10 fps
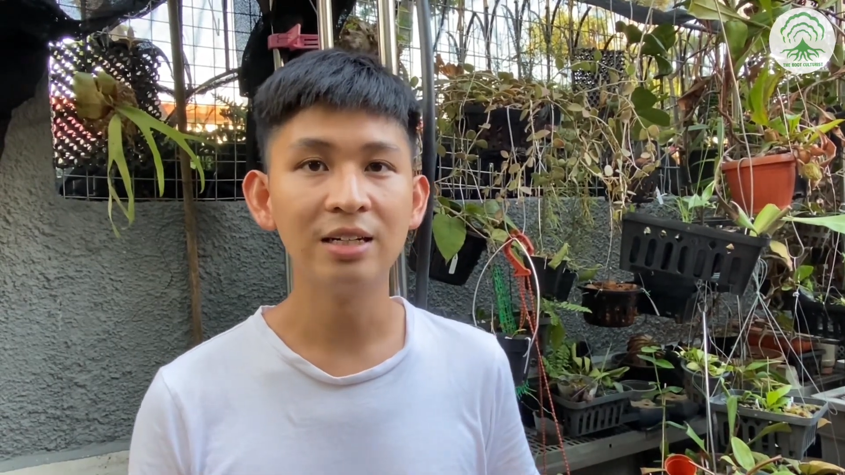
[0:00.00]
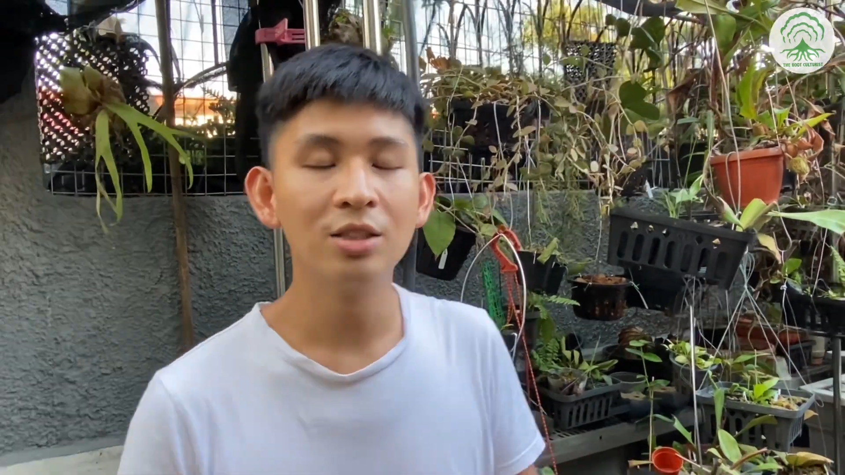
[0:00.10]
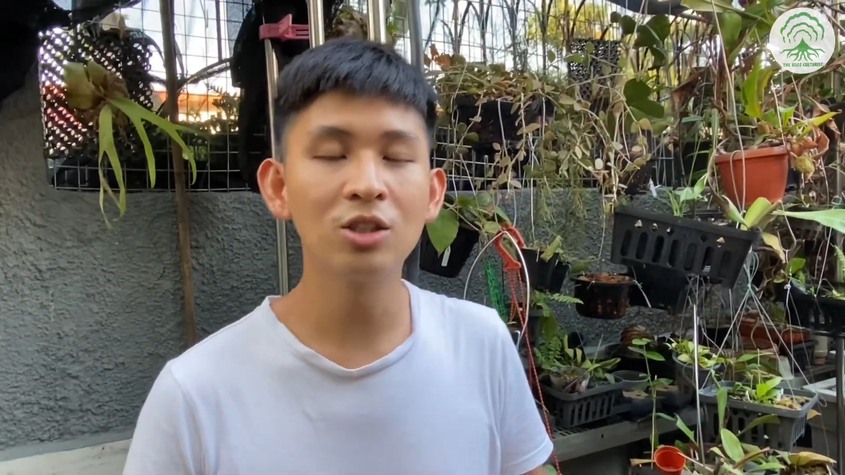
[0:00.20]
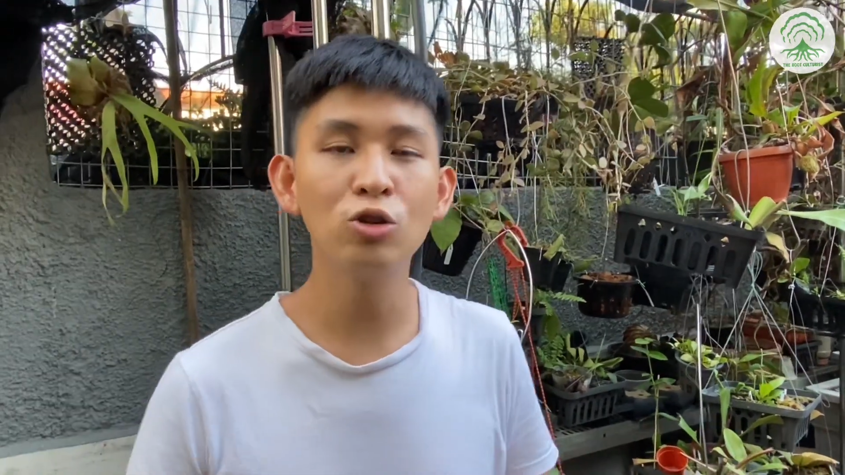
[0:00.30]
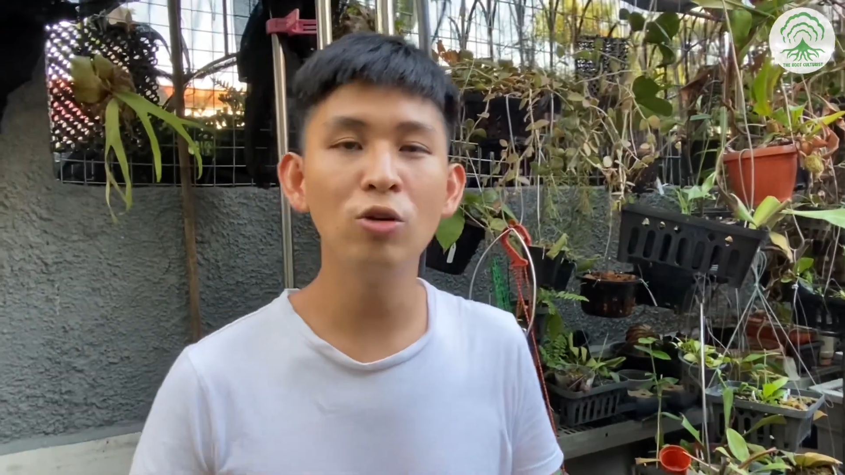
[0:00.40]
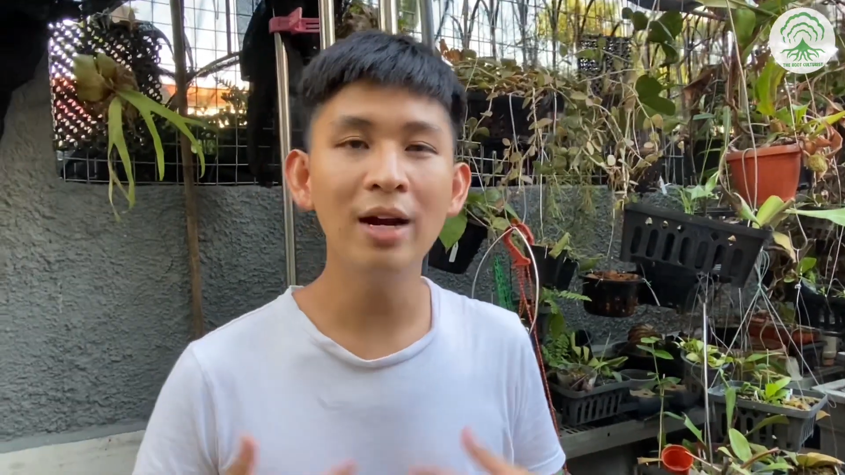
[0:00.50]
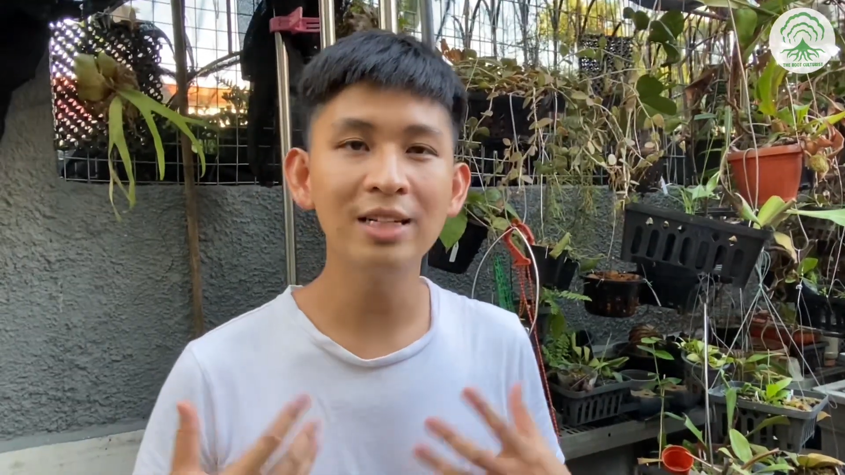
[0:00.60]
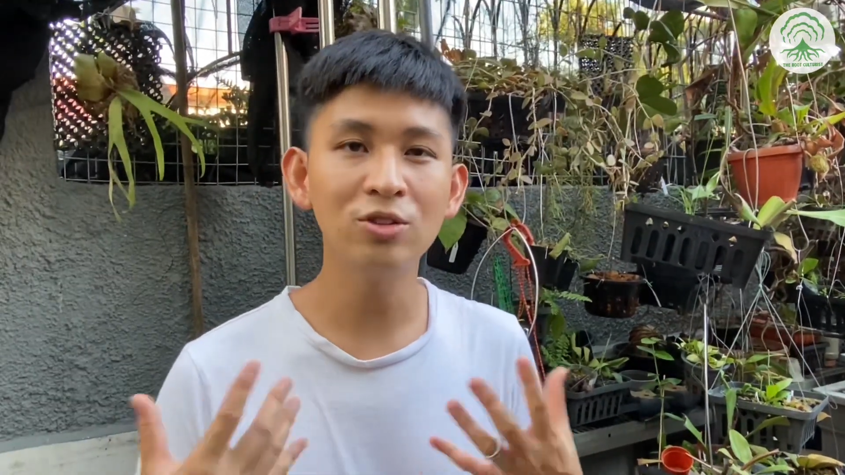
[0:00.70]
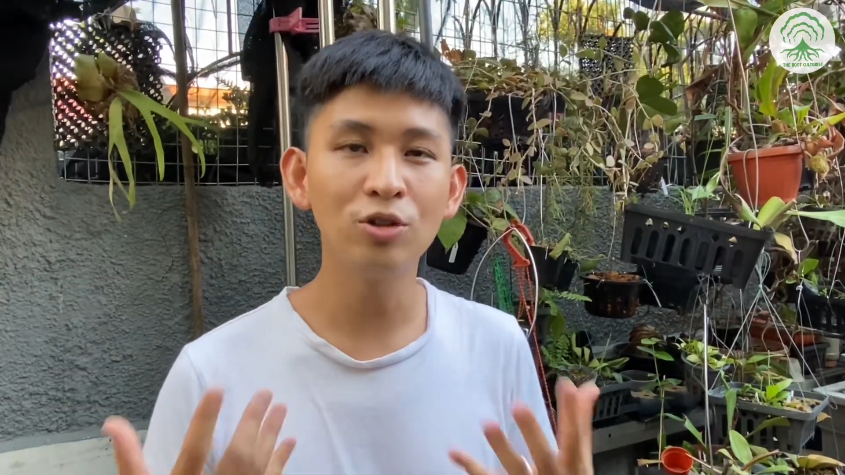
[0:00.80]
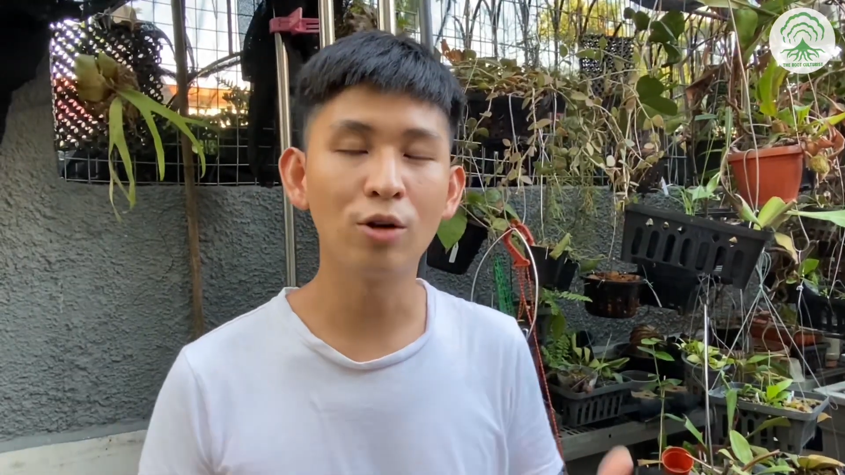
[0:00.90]
So do let us
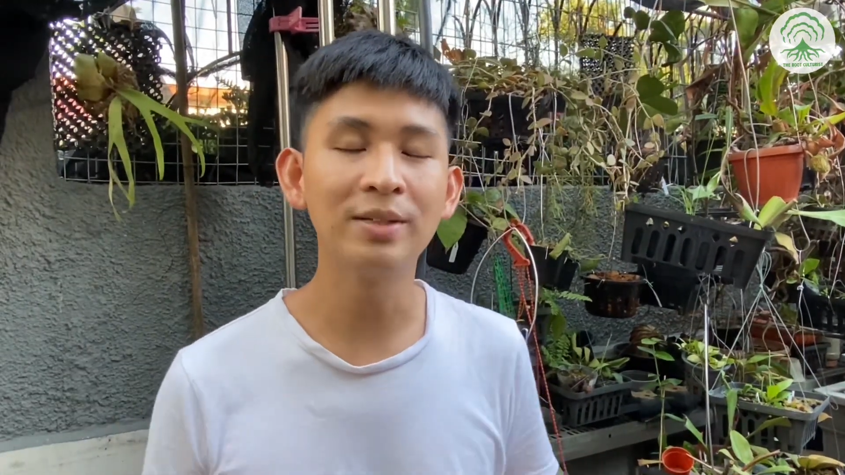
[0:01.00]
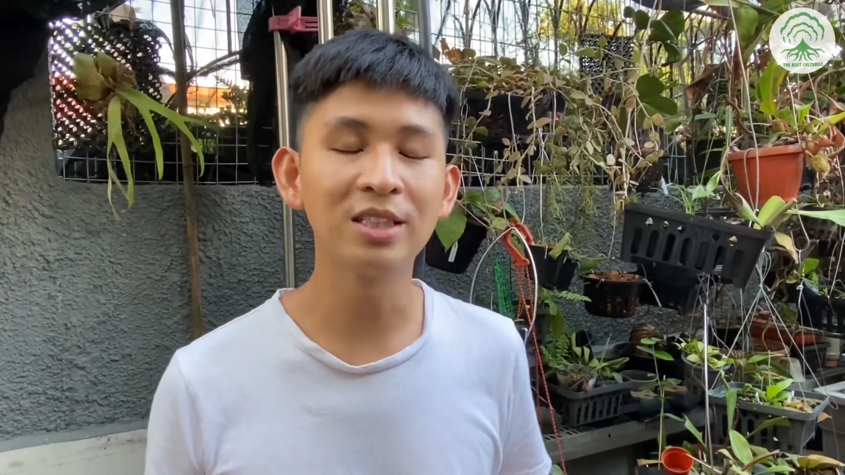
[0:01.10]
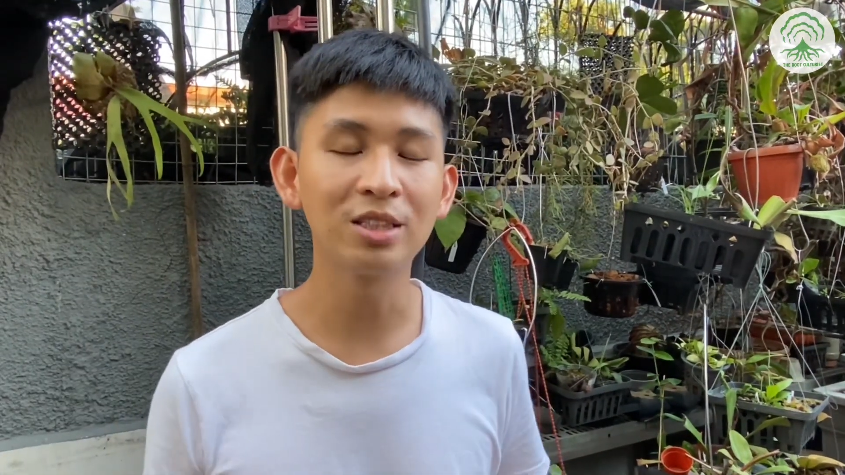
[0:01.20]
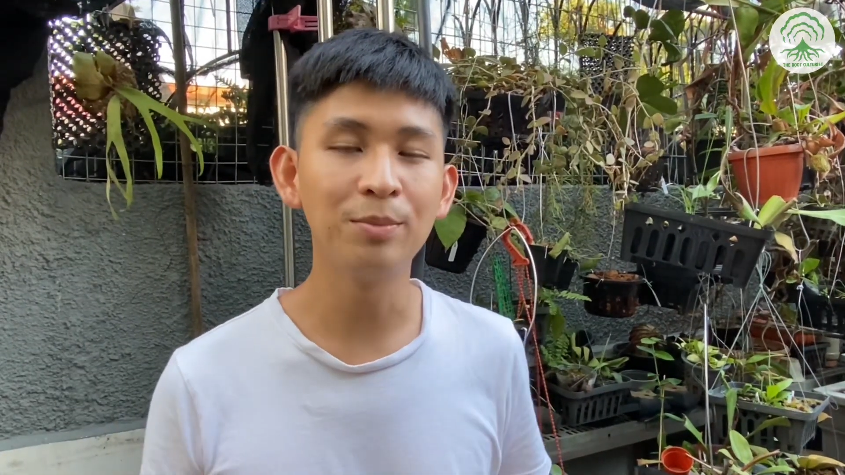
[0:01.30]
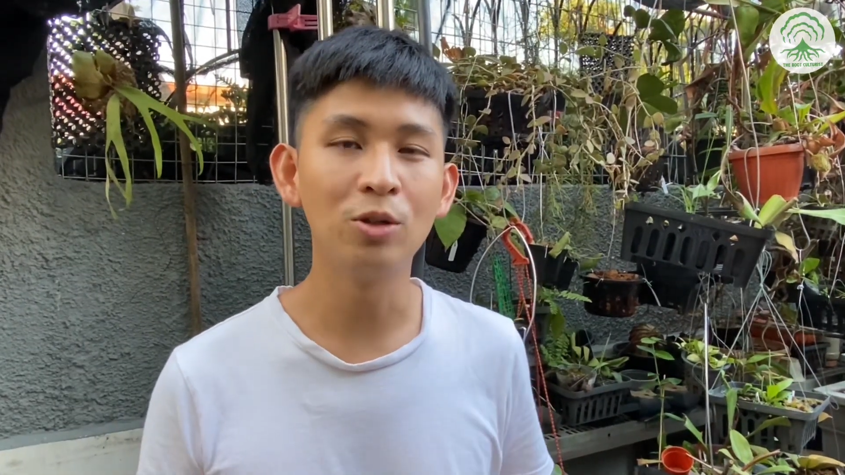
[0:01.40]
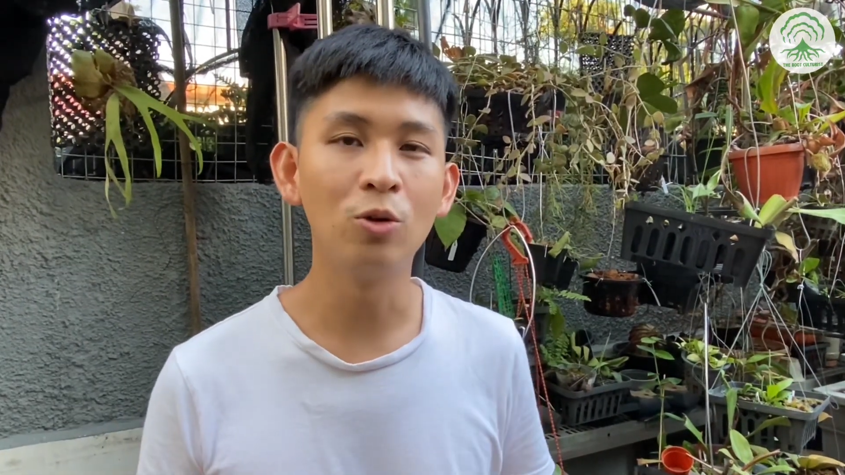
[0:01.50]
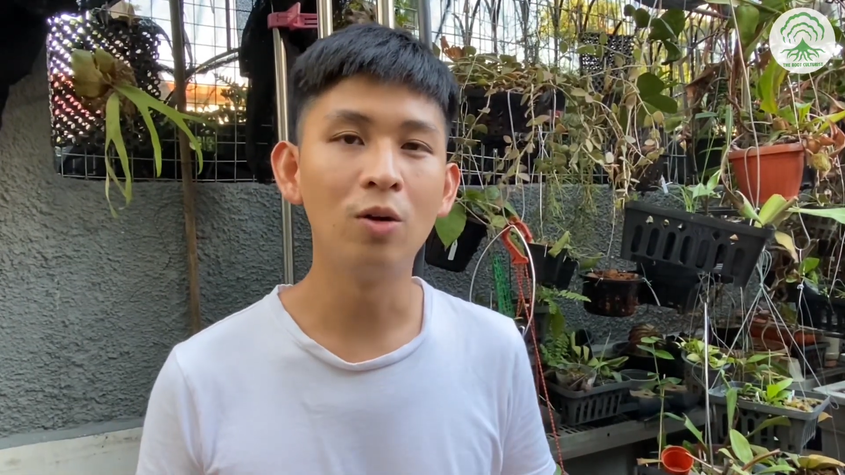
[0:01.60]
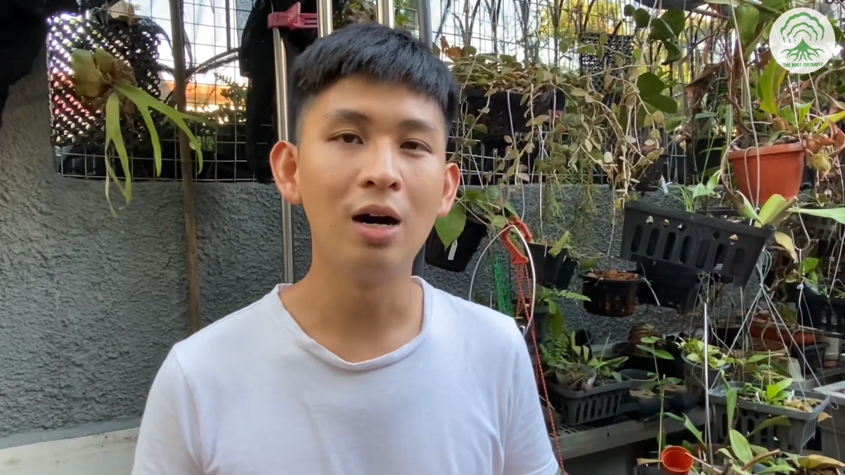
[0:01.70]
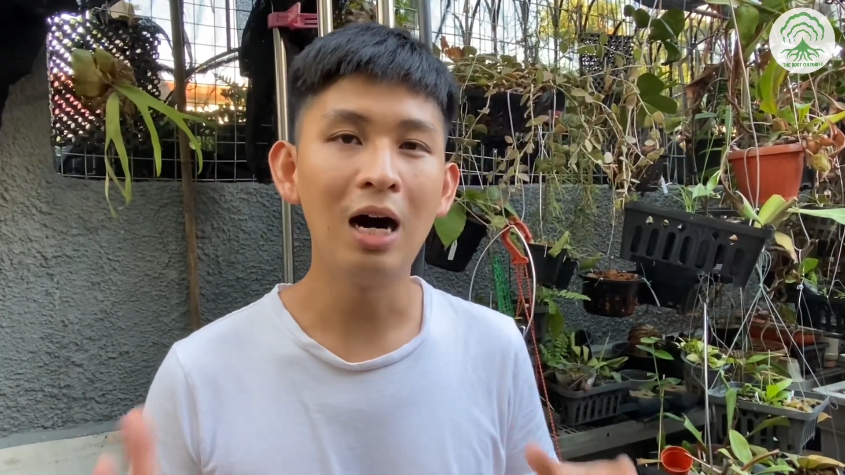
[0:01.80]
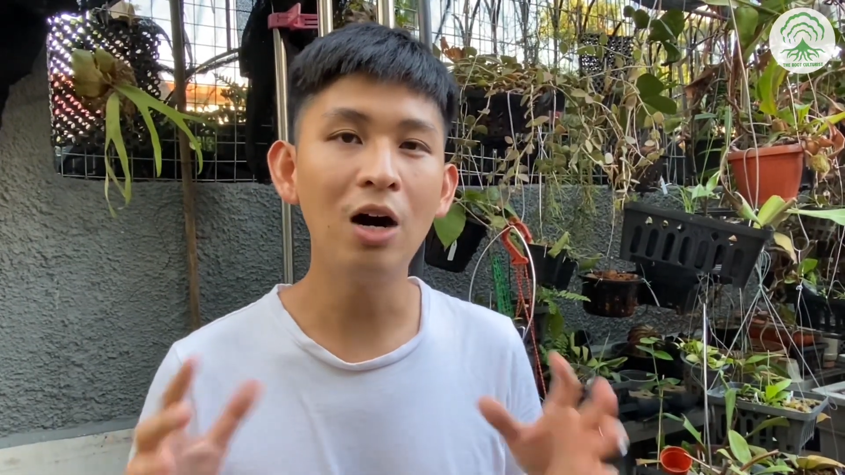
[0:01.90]
know in the comment section below
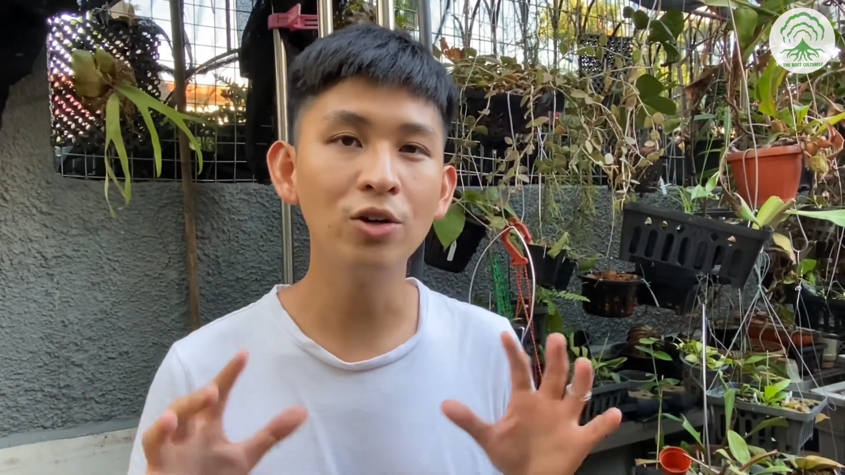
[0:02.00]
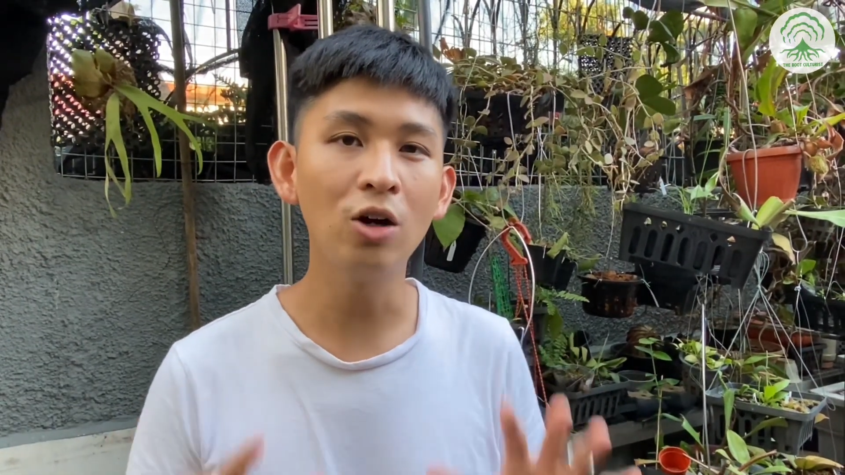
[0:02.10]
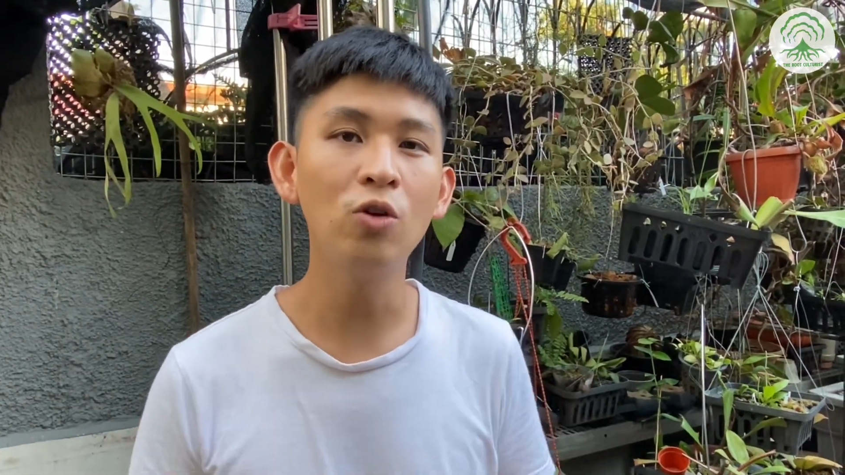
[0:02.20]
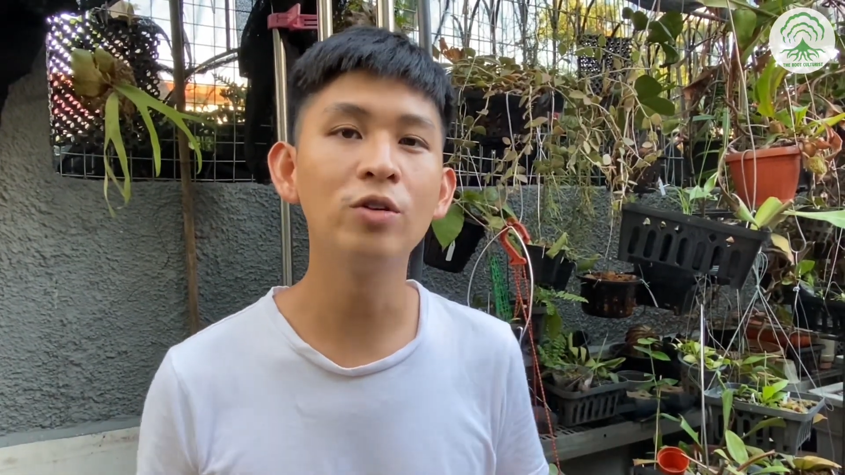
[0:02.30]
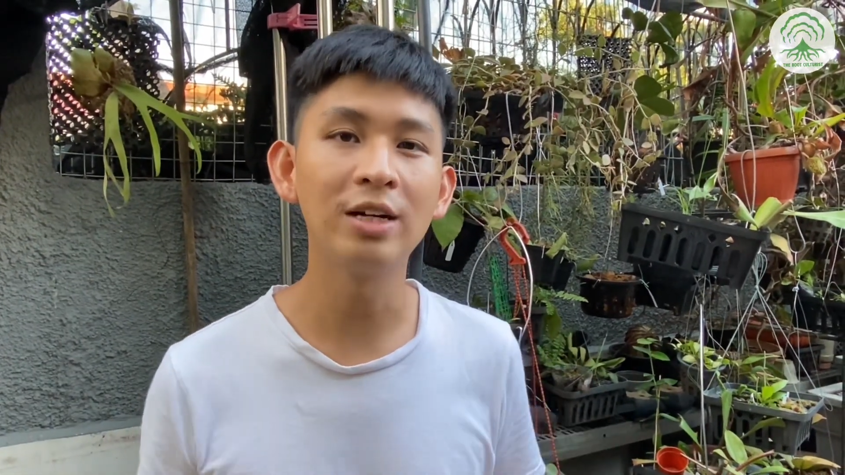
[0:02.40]
how your Hoya